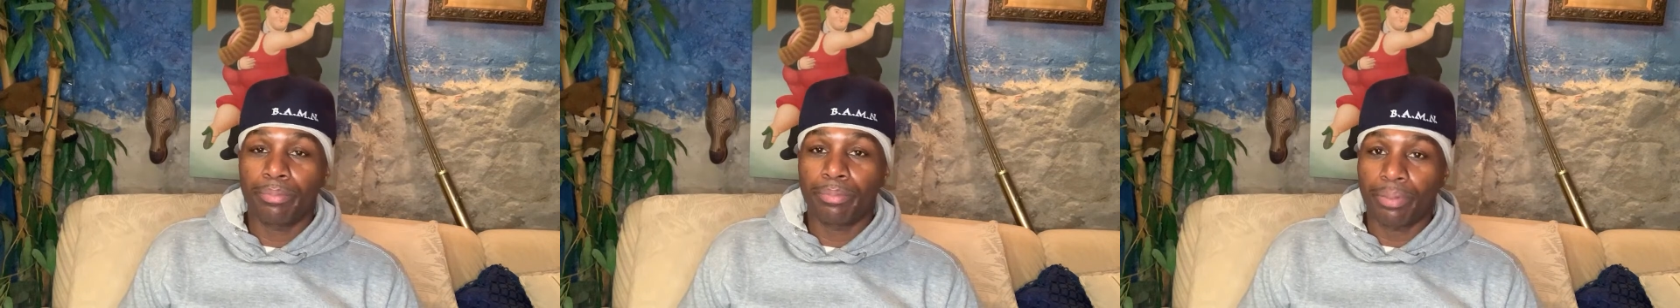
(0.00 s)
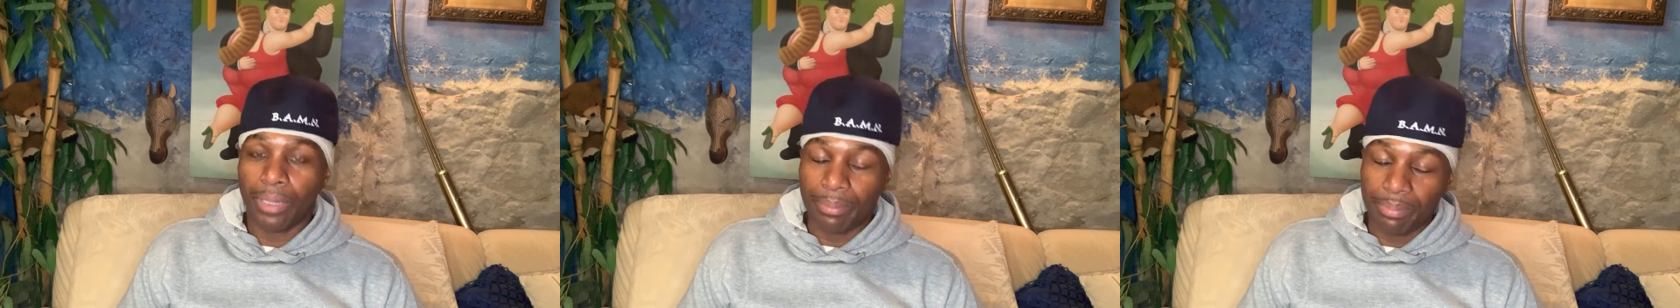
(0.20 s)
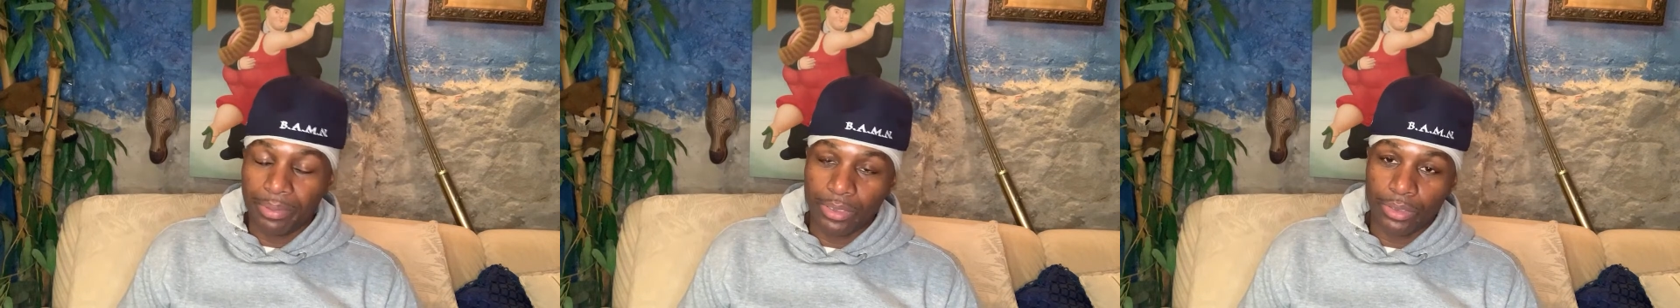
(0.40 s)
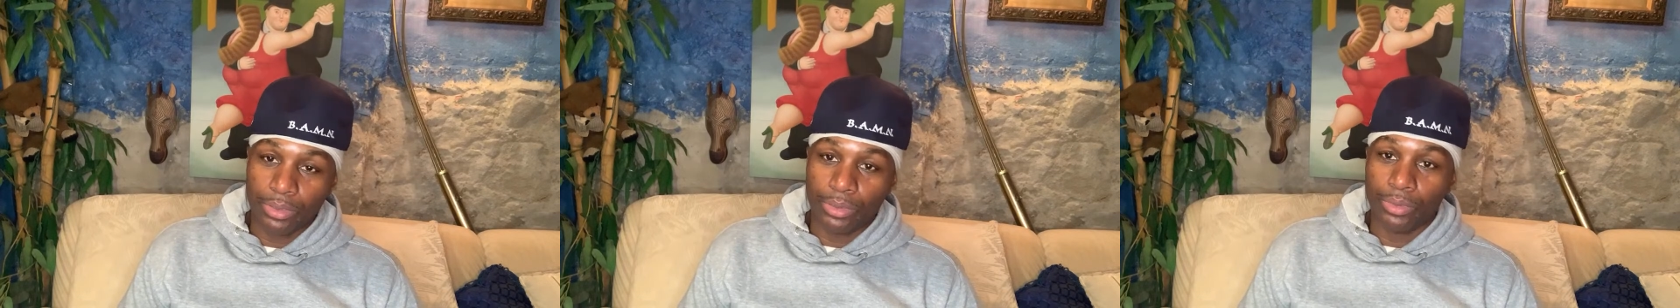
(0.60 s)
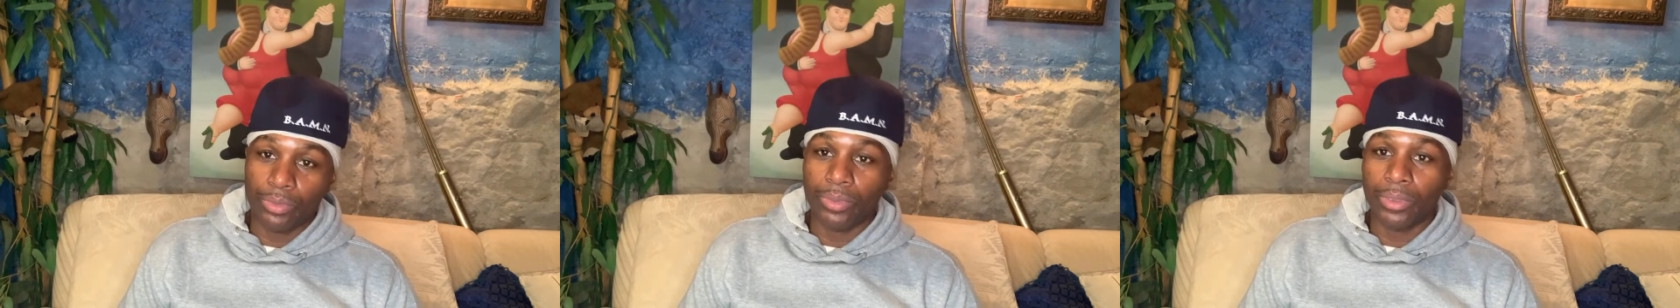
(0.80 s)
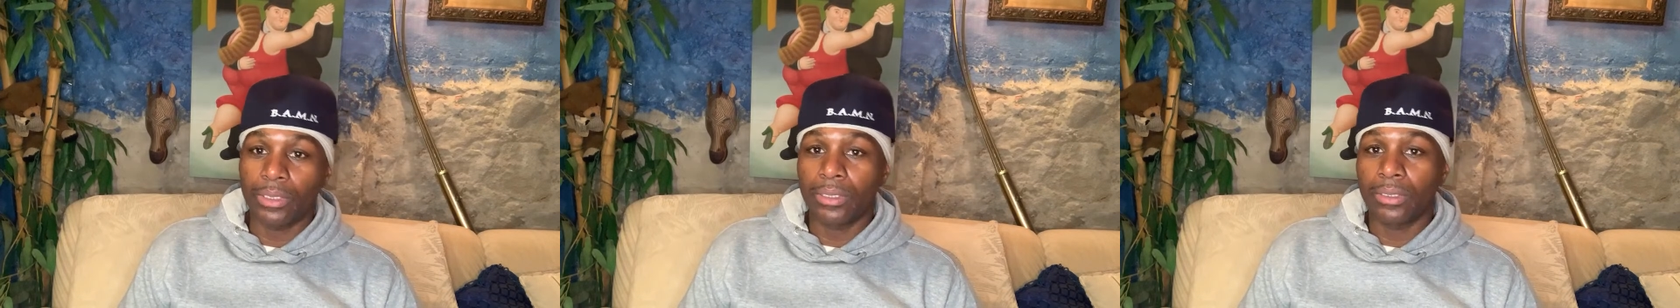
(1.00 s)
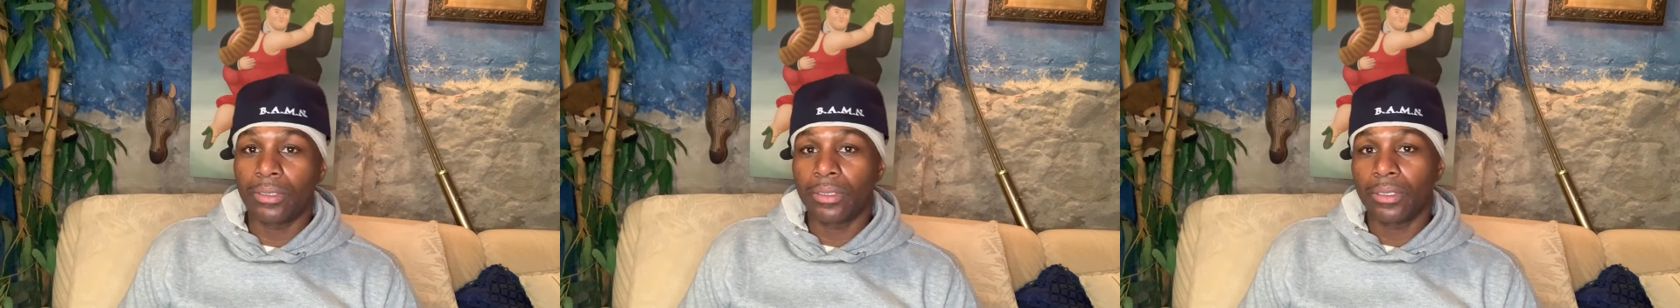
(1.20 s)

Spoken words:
prepping the new one,